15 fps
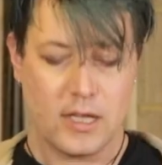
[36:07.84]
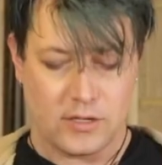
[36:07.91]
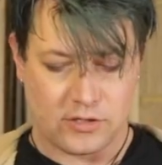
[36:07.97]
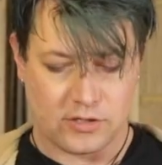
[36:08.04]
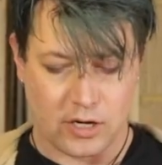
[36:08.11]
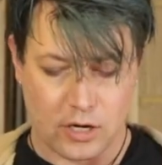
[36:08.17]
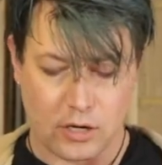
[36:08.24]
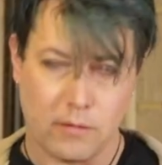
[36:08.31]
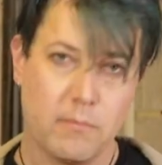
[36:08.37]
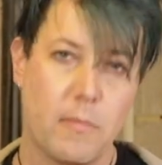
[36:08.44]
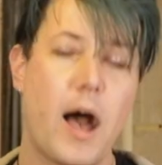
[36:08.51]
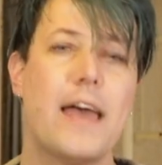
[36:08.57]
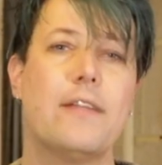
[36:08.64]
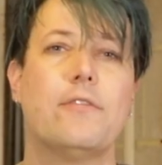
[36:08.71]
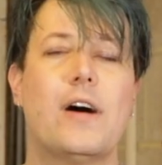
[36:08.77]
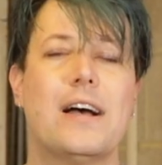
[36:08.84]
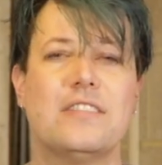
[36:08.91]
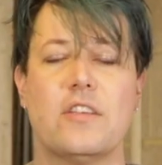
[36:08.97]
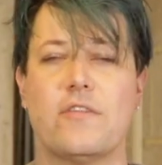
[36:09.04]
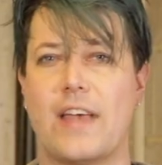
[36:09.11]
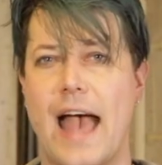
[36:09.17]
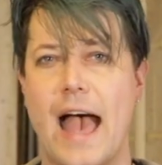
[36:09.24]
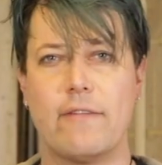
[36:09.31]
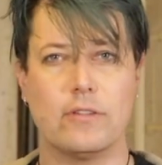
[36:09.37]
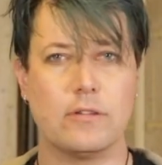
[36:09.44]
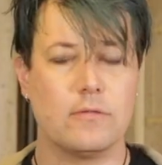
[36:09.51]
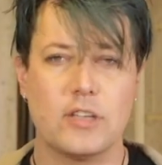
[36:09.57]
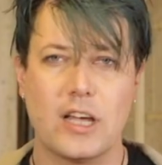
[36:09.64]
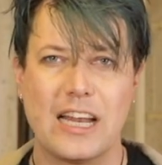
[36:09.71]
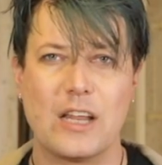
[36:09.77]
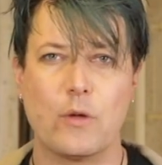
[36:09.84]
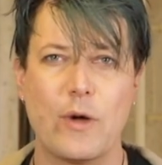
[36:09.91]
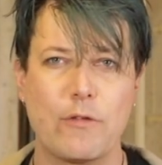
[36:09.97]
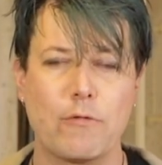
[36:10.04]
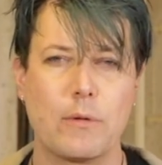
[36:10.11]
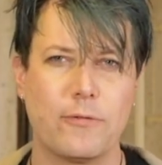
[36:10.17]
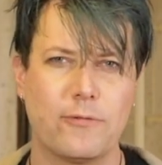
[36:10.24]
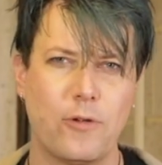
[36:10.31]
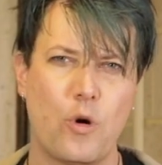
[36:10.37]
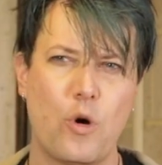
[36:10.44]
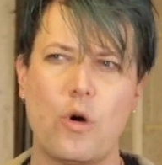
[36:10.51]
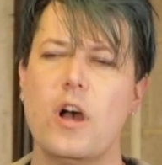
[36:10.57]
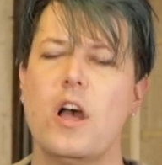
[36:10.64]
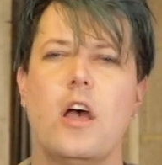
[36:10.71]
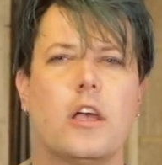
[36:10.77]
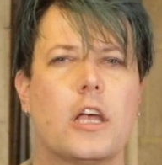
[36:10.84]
So my advice, if you haven't done any weathering before,